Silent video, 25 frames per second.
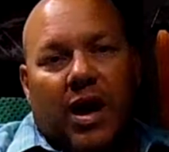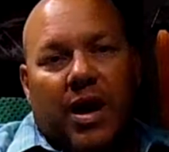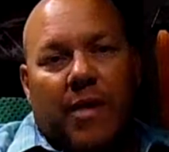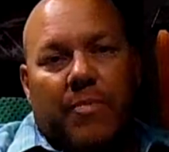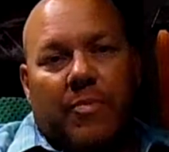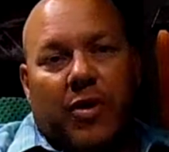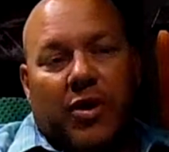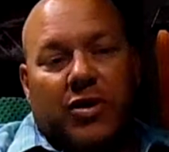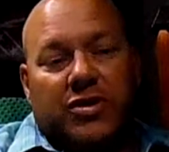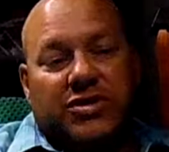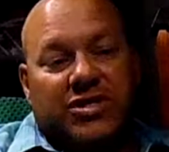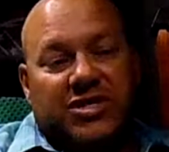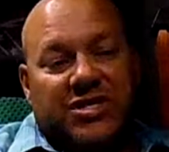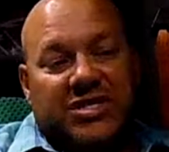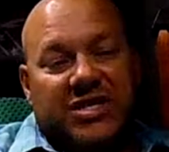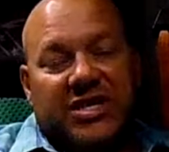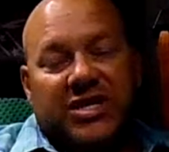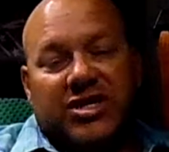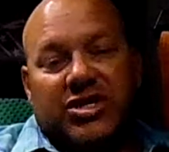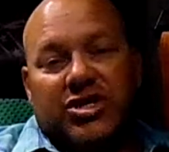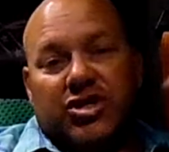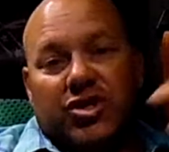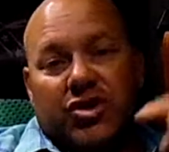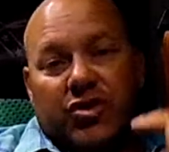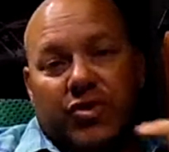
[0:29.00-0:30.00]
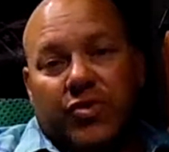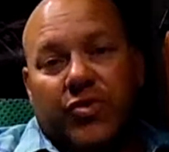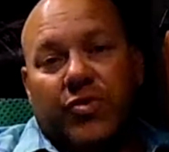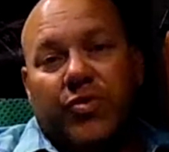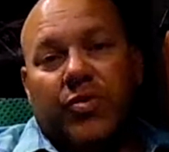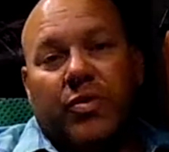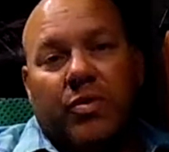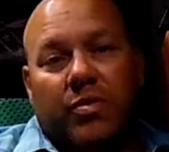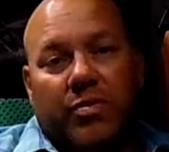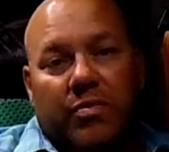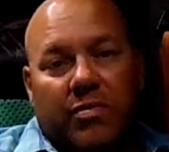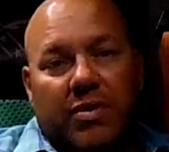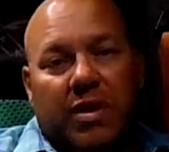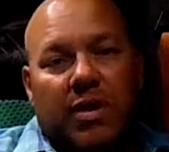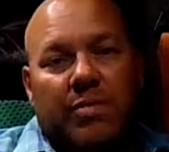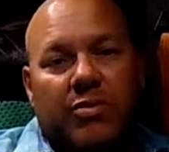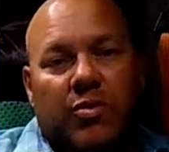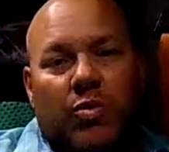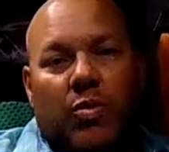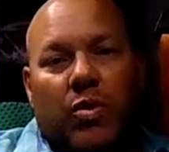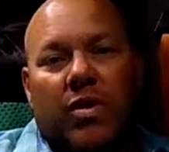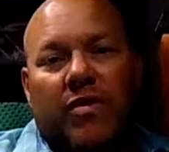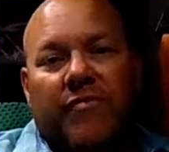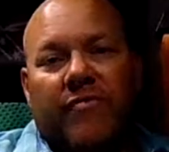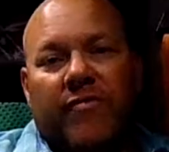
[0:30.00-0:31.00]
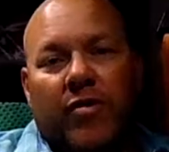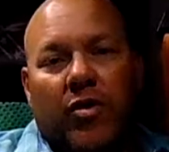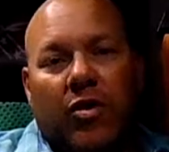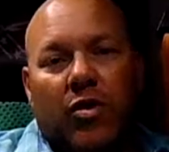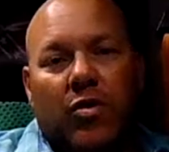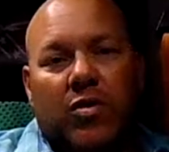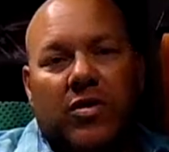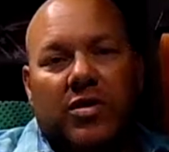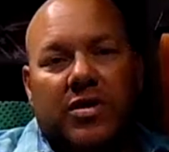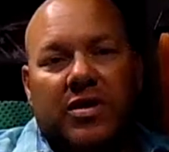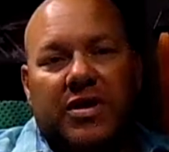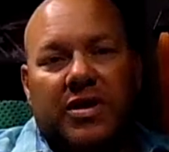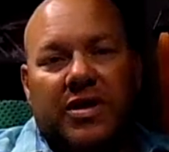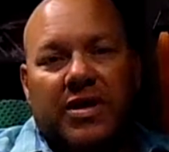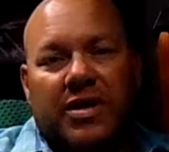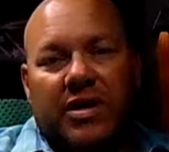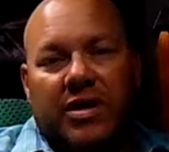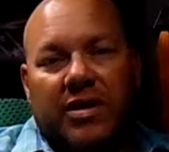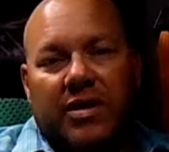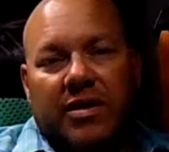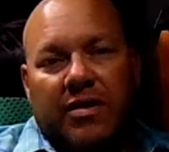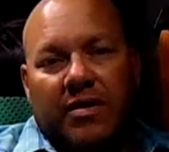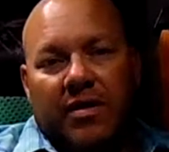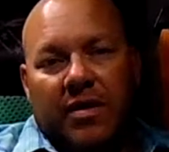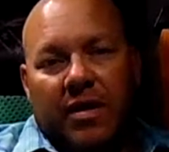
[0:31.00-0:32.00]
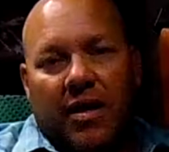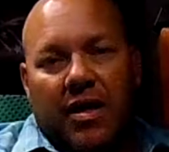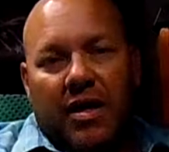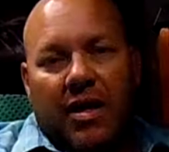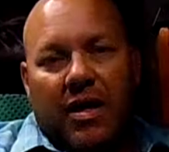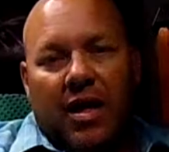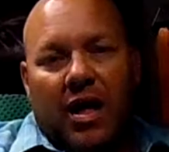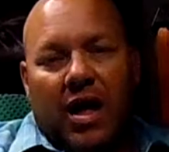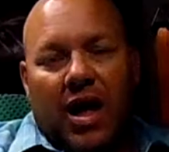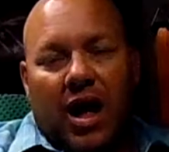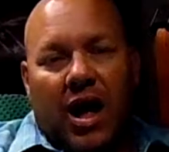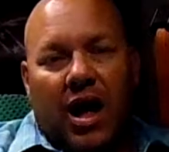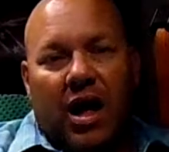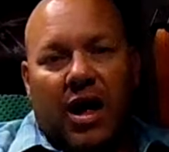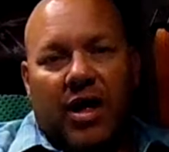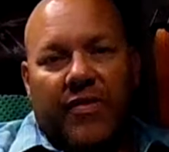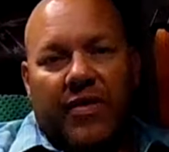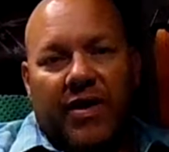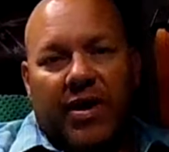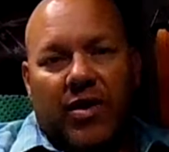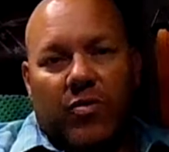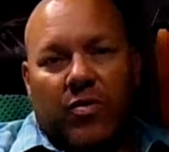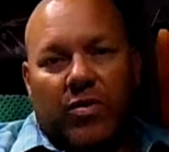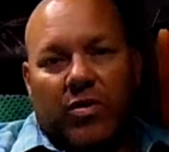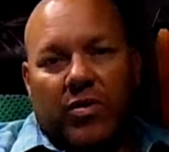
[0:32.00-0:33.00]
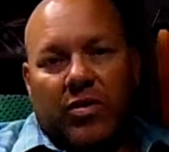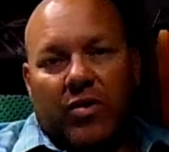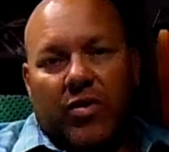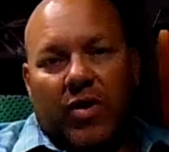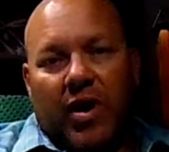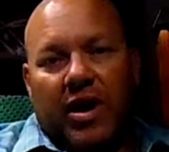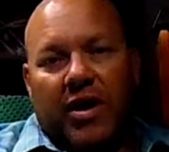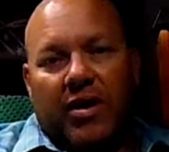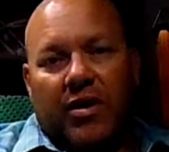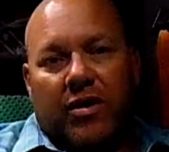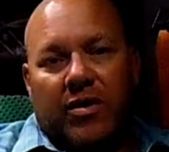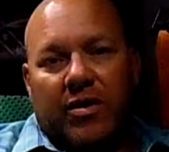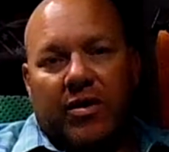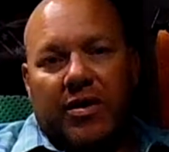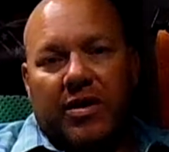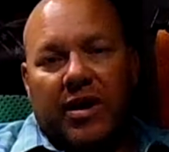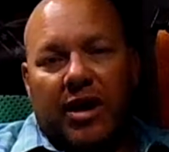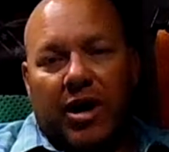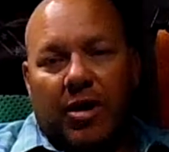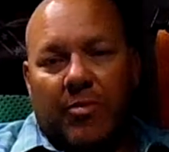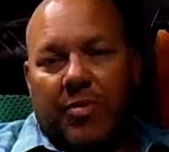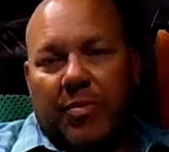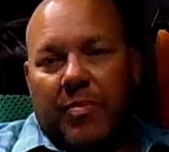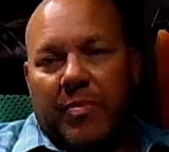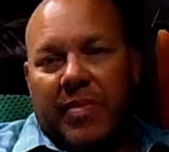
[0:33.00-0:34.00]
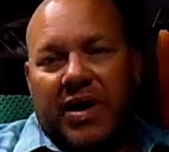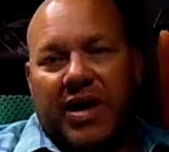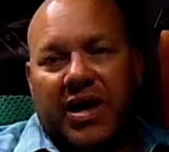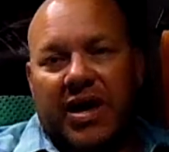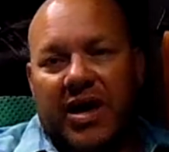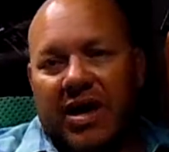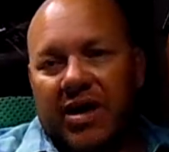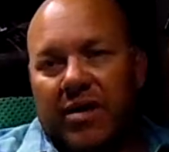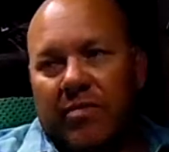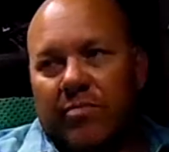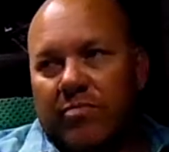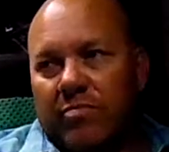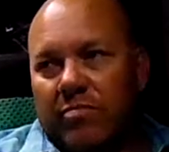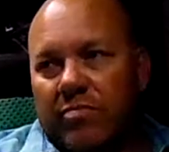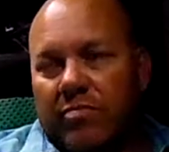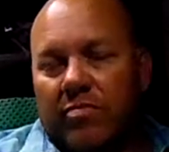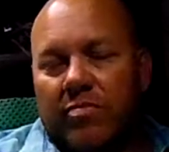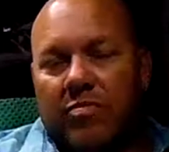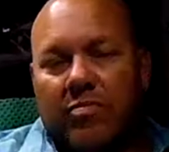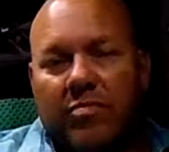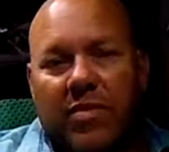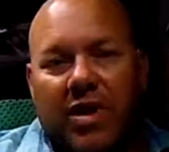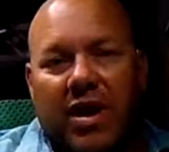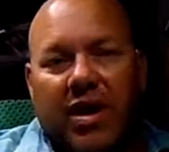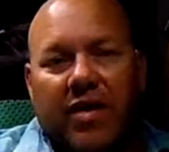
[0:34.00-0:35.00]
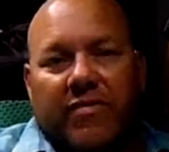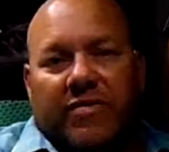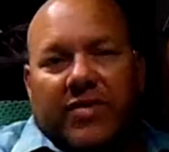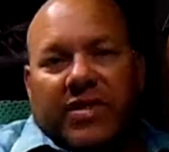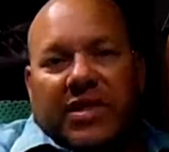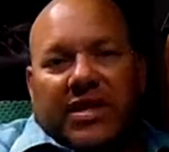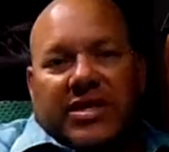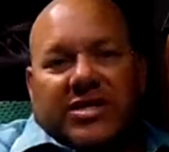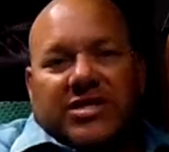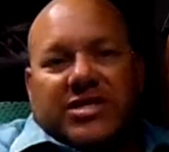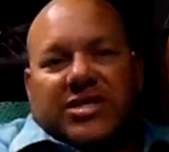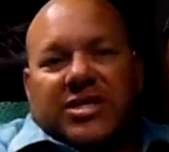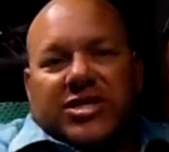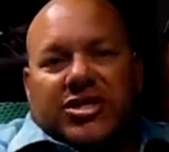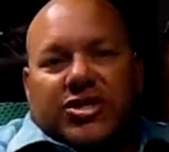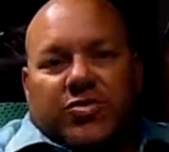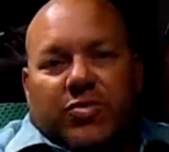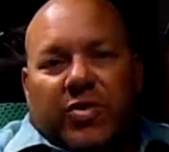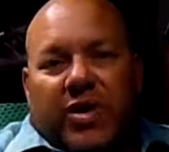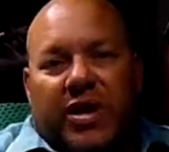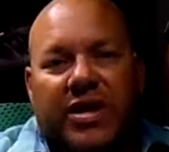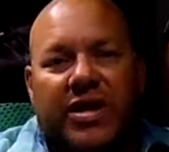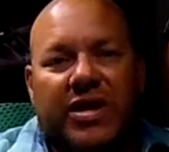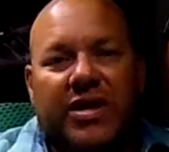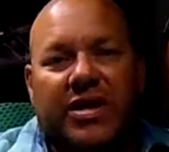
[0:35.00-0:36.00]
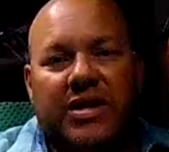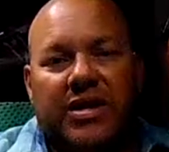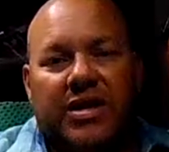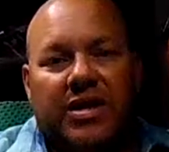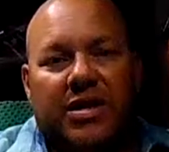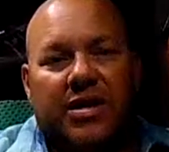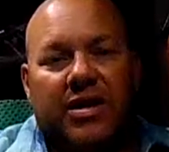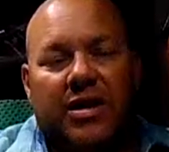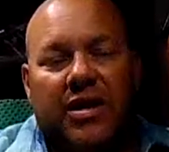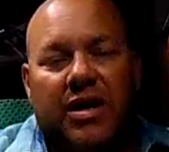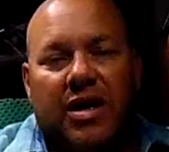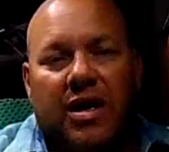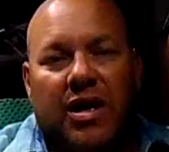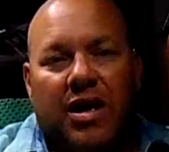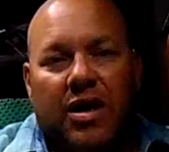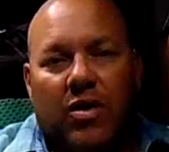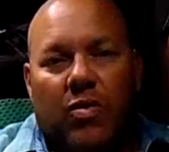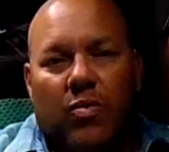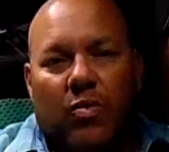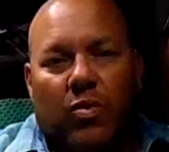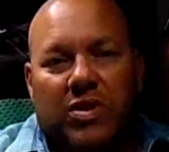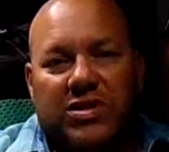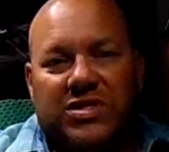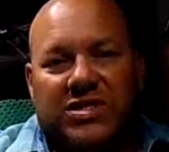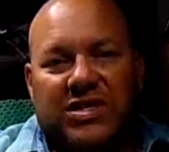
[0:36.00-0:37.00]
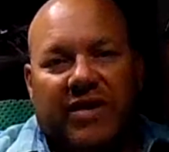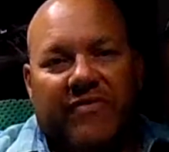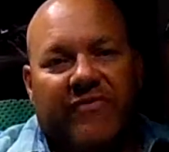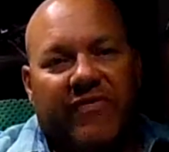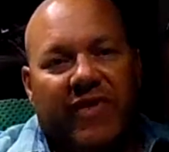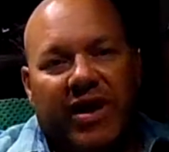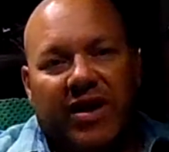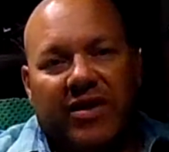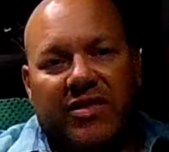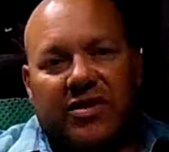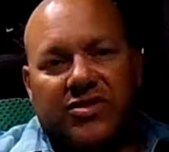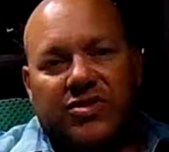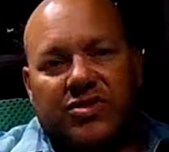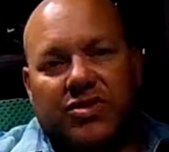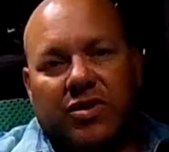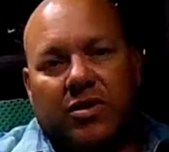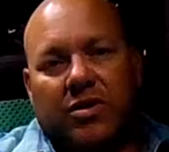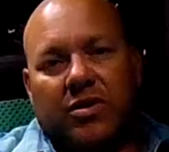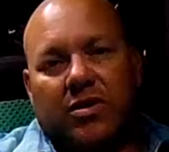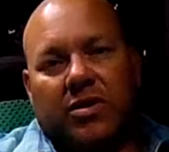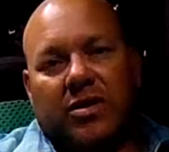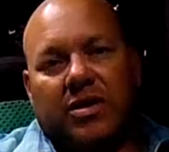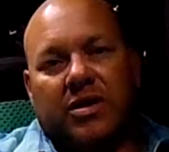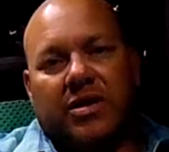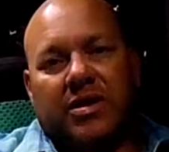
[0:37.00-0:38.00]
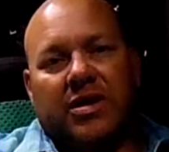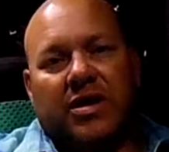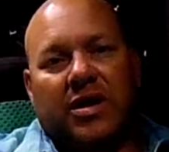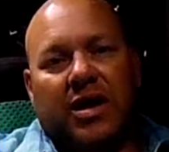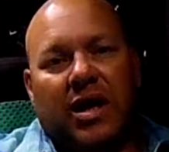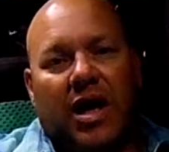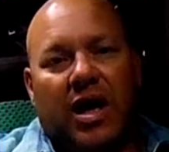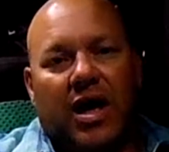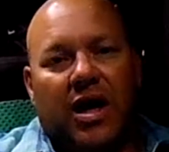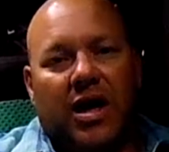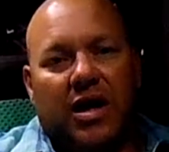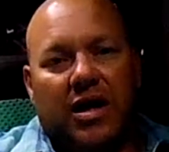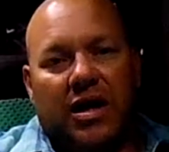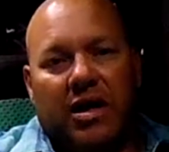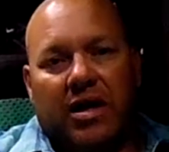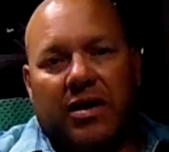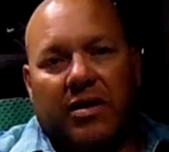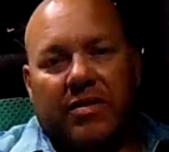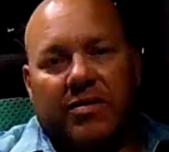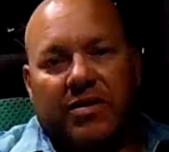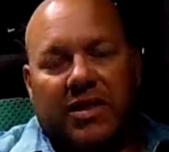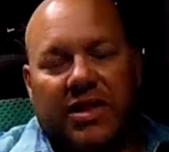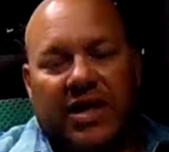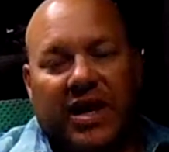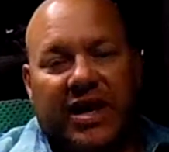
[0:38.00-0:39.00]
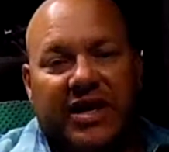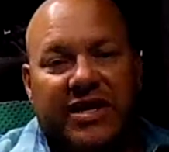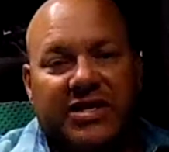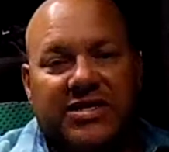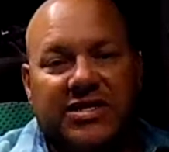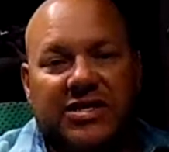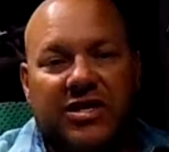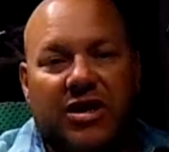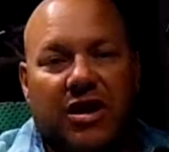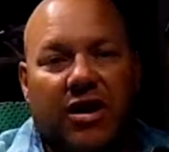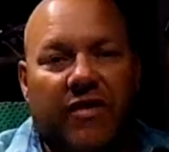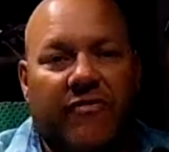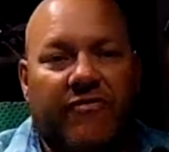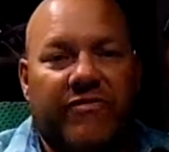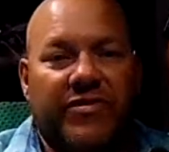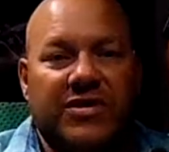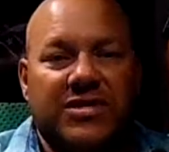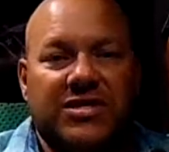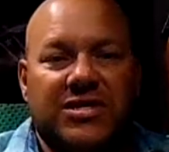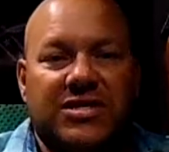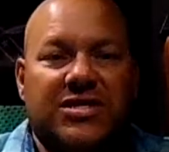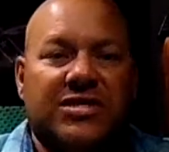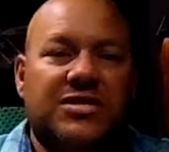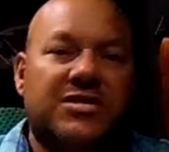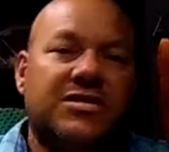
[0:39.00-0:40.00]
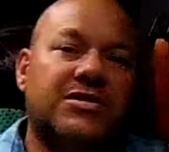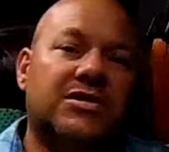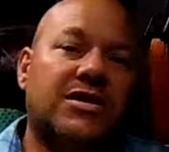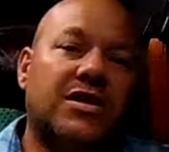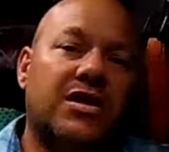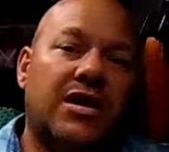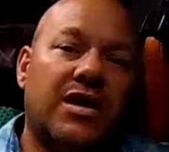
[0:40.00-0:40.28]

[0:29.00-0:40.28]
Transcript: I purchased it to come to work for Oakley. Uh, they were great on helping me get everything situated. Once I found the truck, uh, the ladies in the office